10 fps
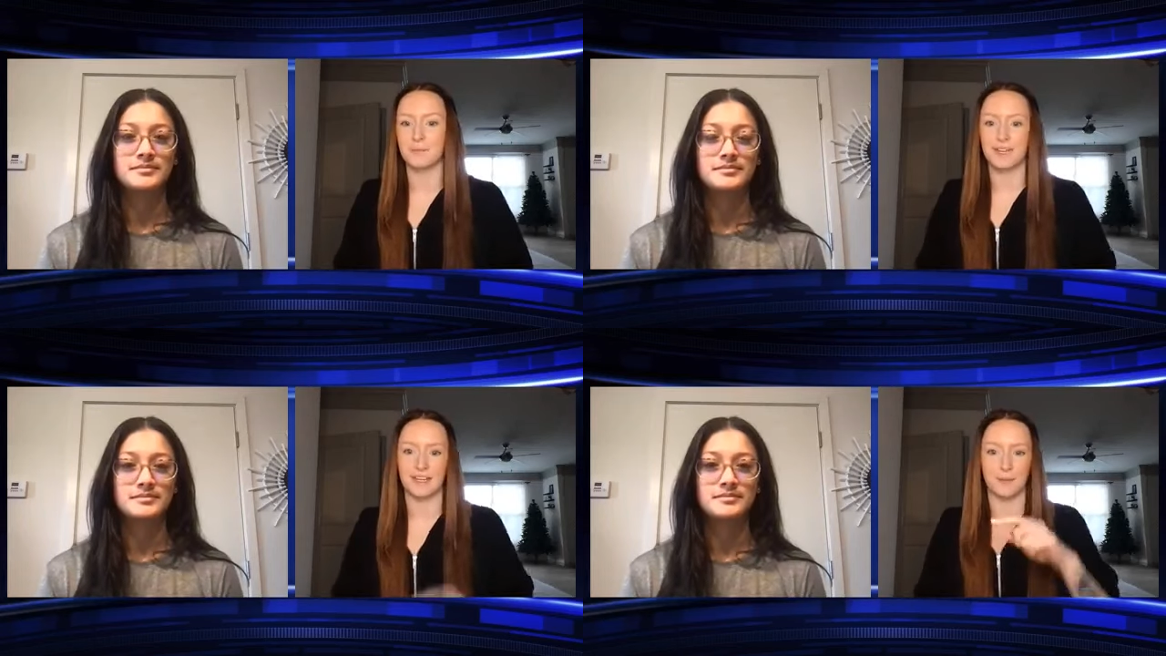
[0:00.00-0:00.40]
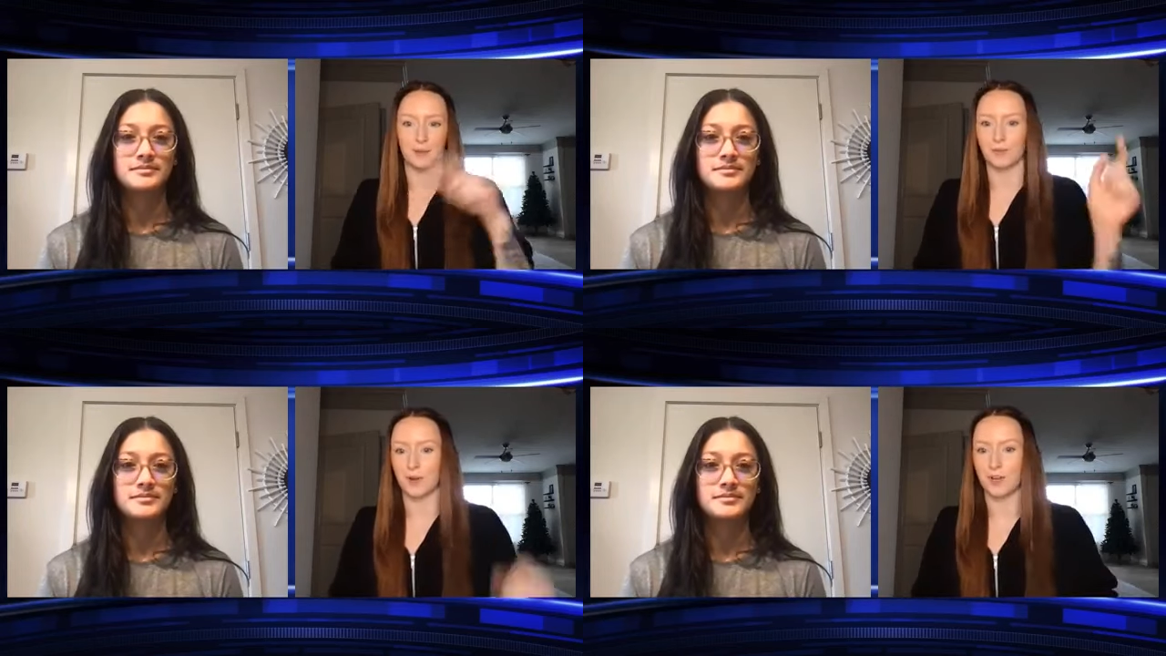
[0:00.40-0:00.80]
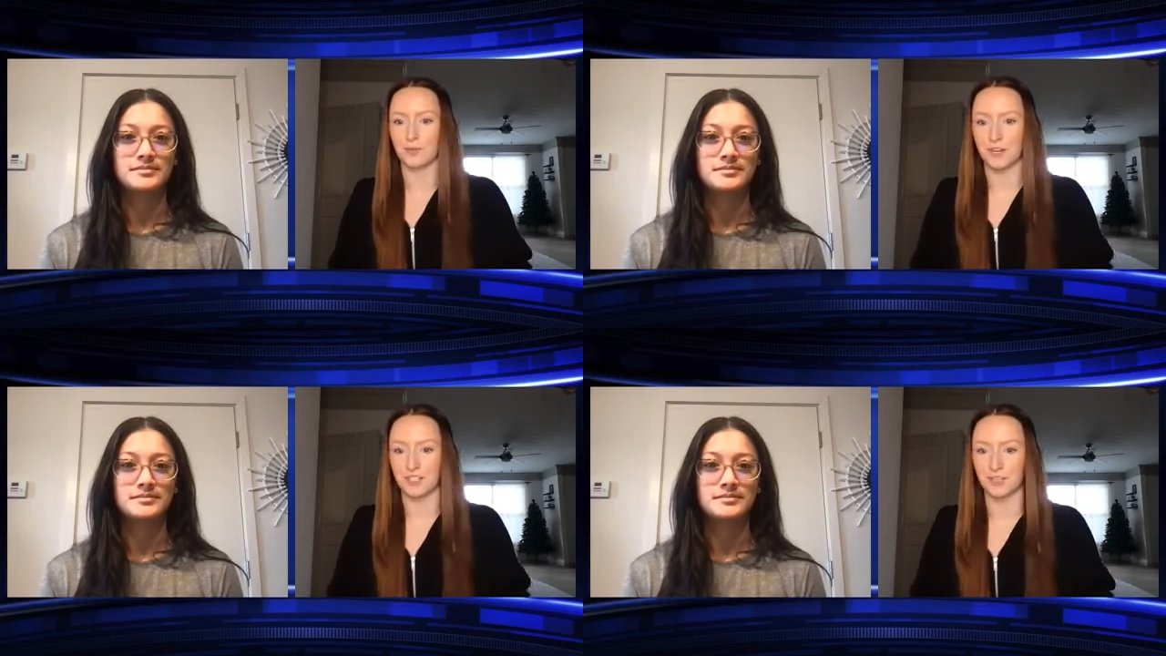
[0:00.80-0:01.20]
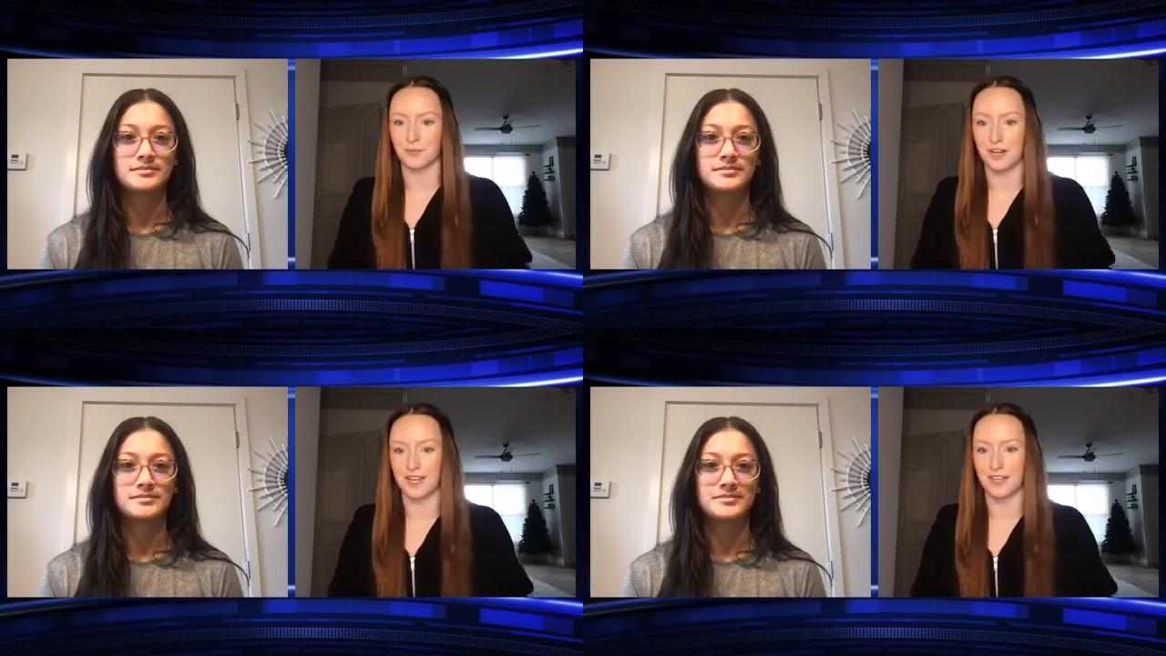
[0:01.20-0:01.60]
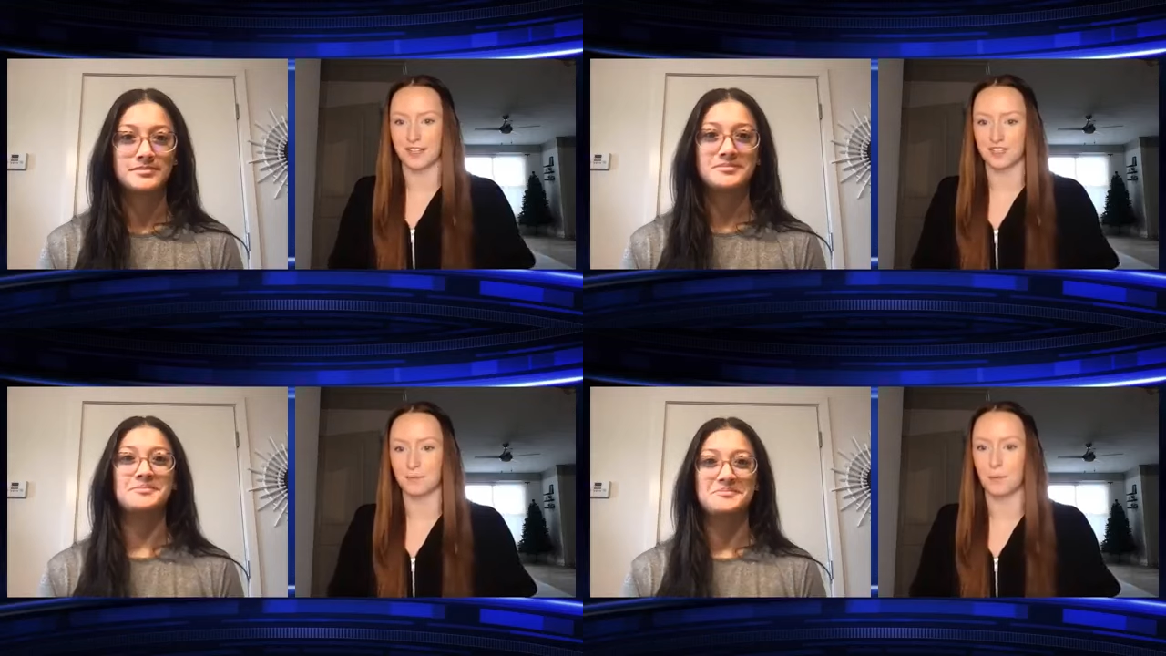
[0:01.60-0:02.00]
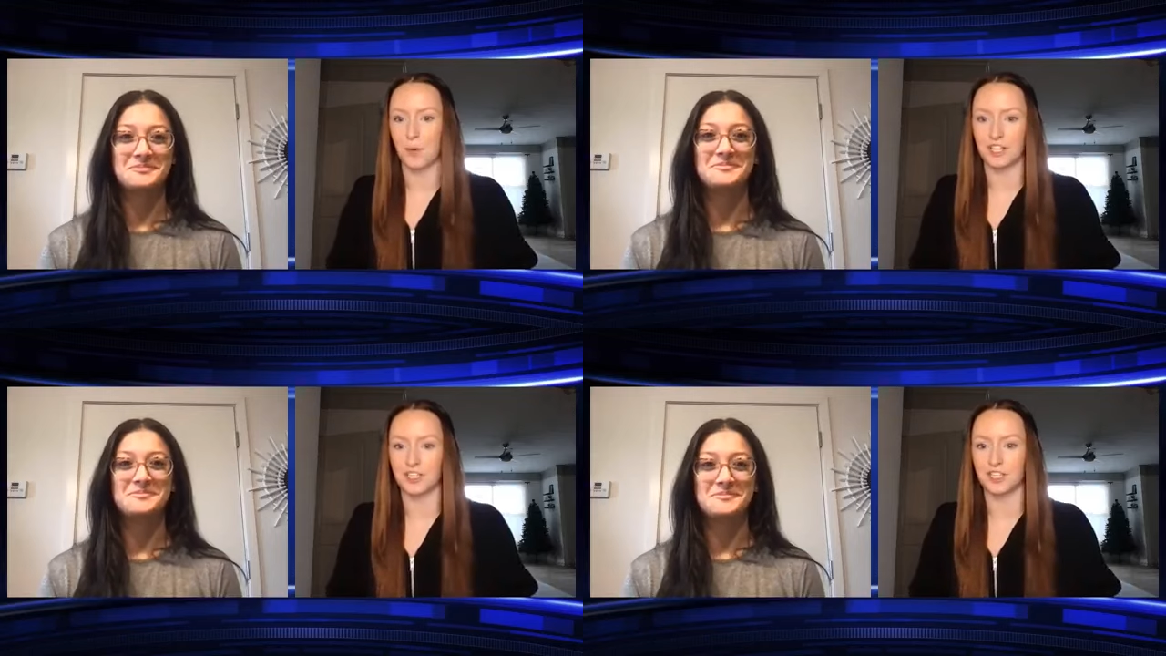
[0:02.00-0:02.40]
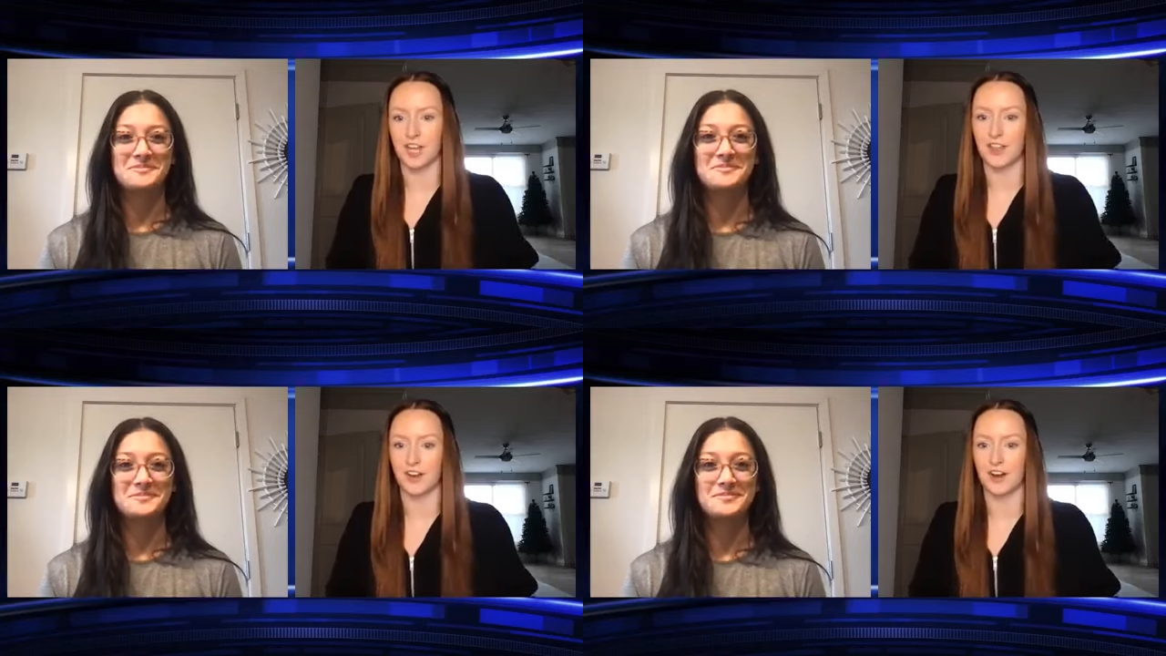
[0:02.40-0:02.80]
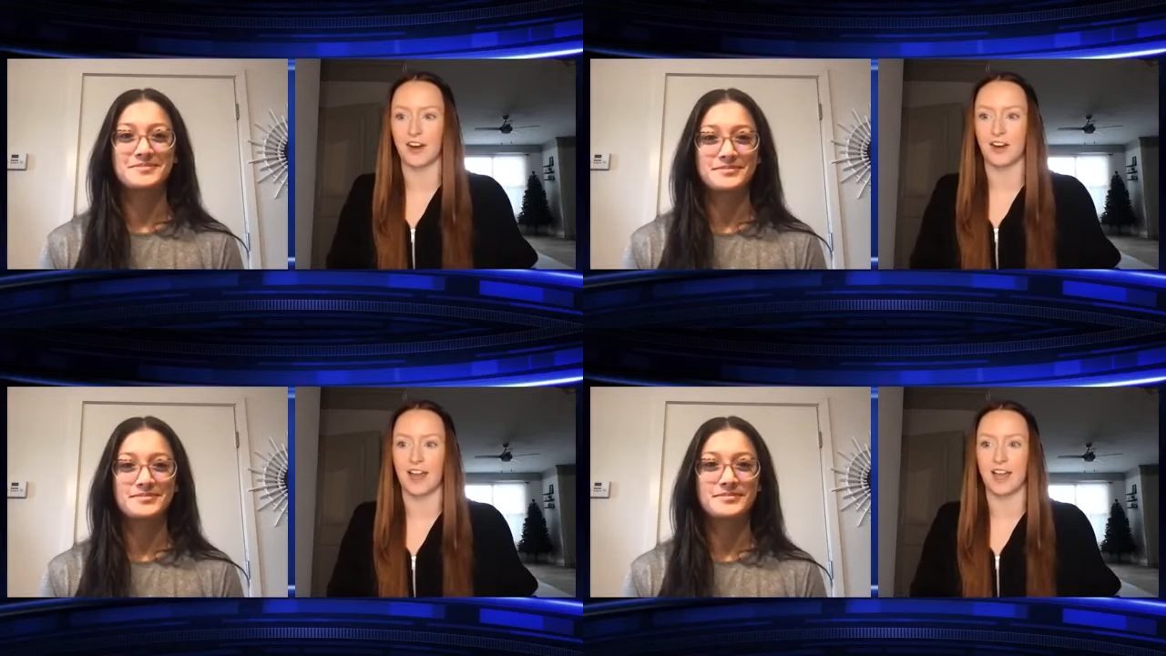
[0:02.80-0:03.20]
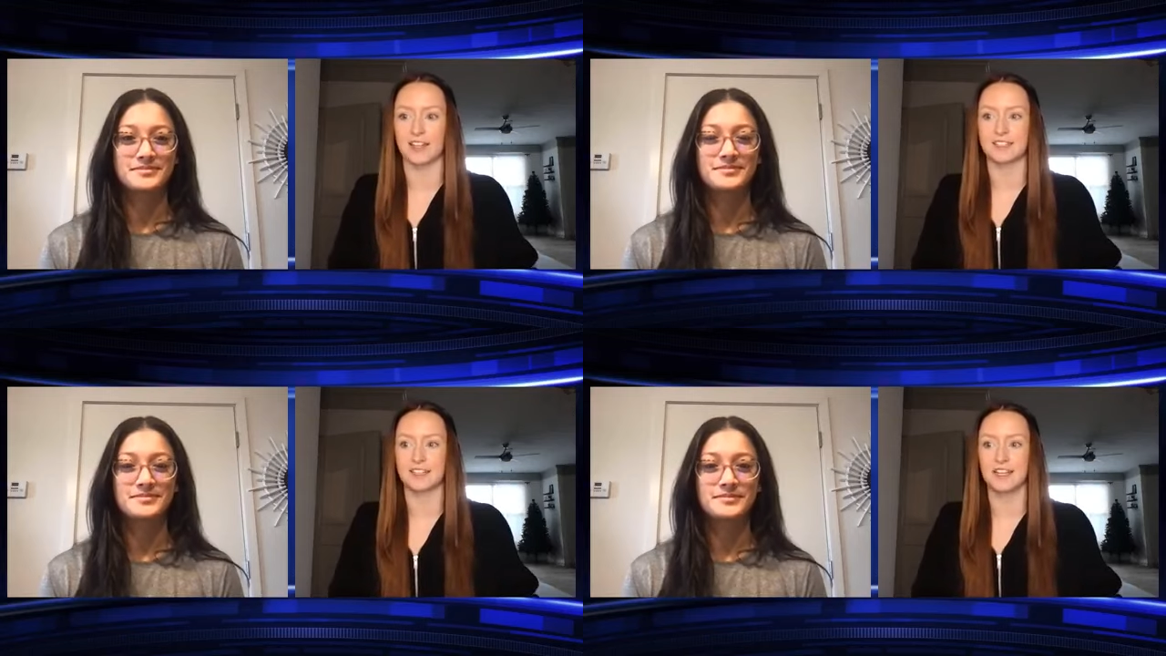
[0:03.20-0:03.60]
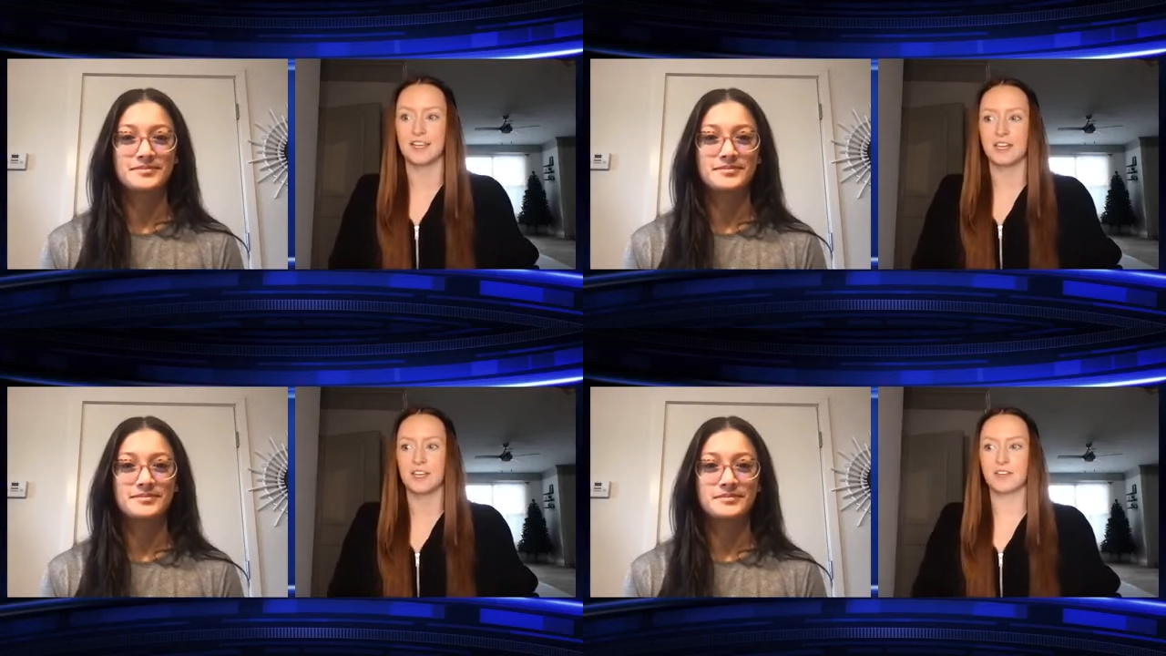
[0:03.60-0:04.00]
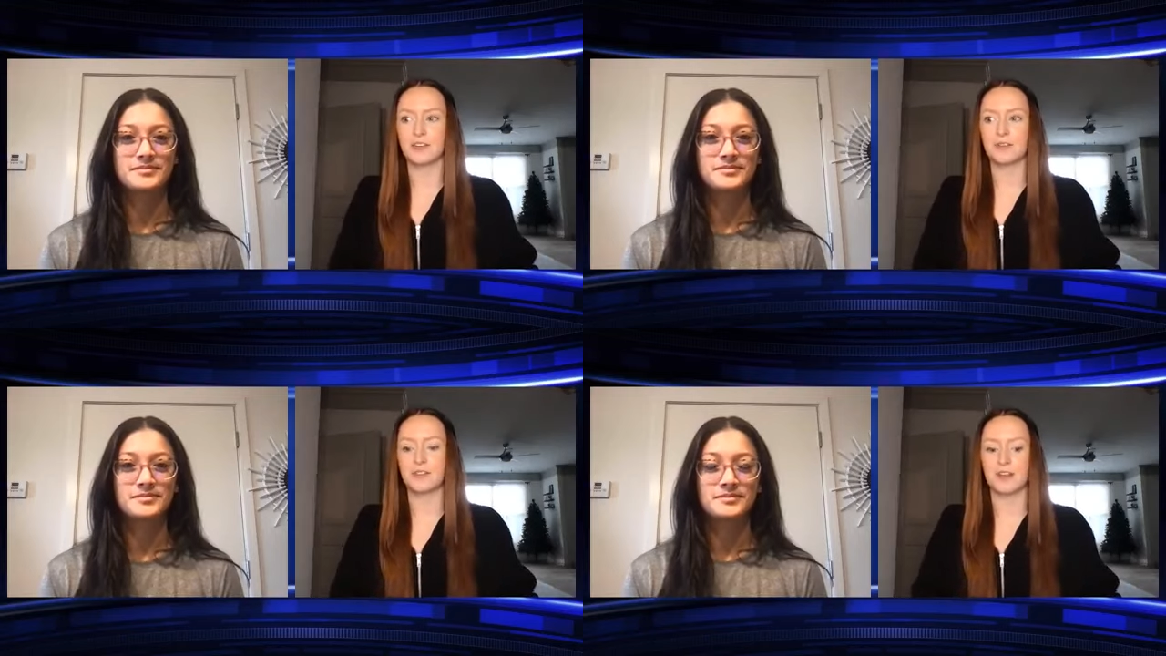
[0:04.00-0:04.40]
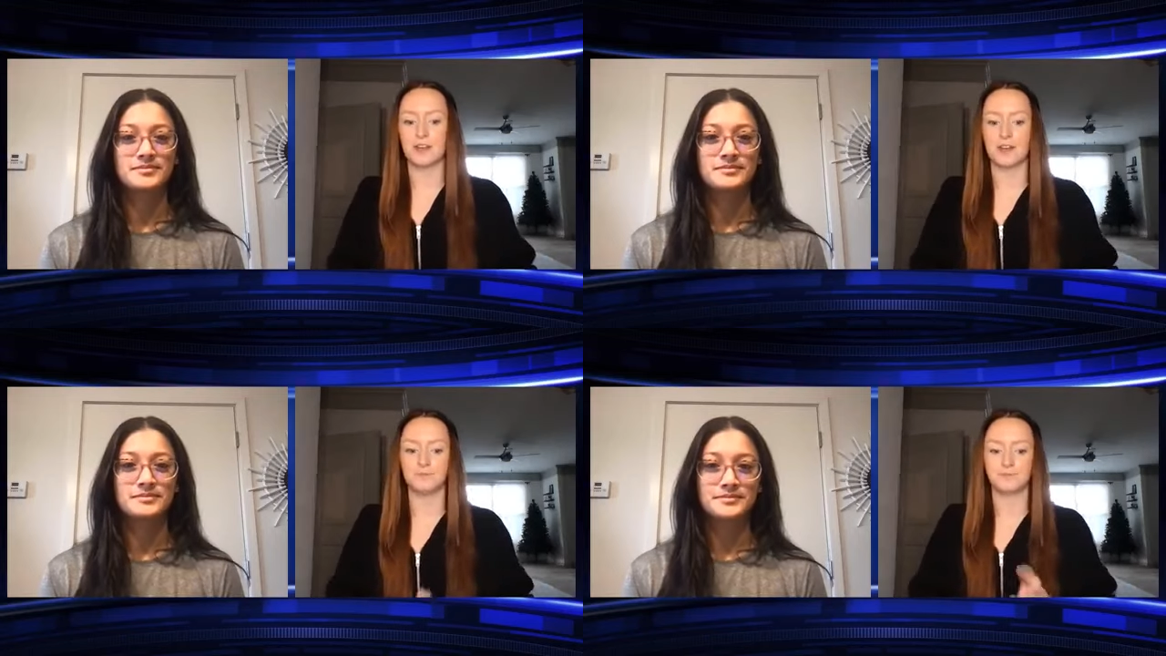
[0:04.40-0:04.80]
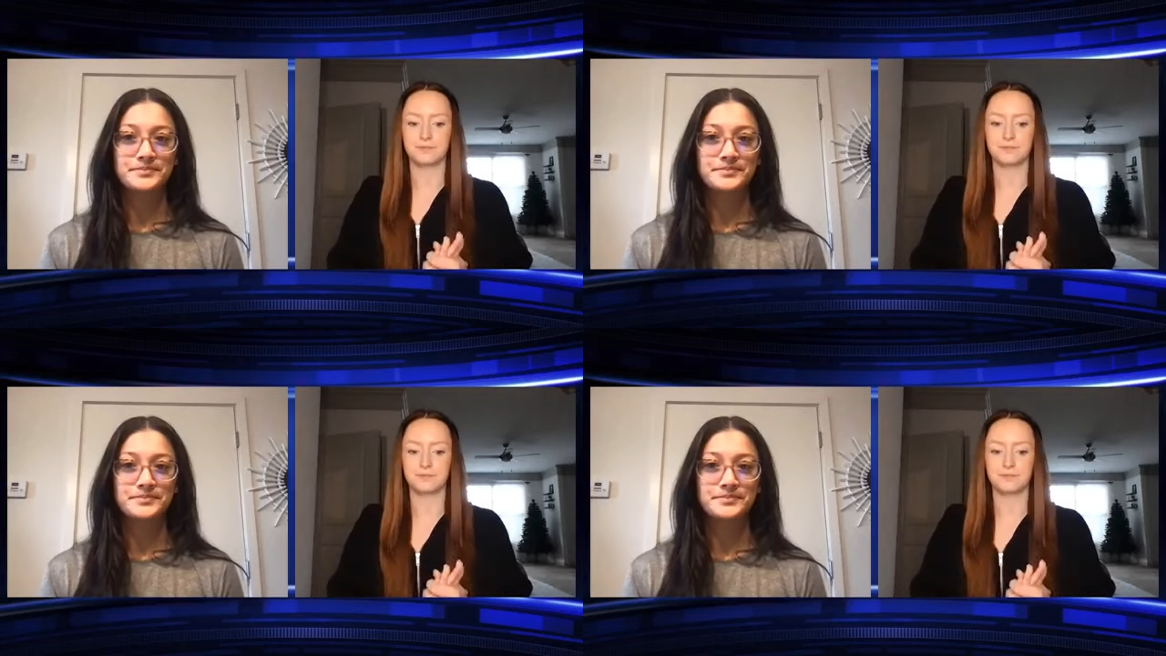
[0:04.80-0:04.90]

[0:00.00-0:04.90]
Speaker 1: being able to run ring to ring and support each other and you know the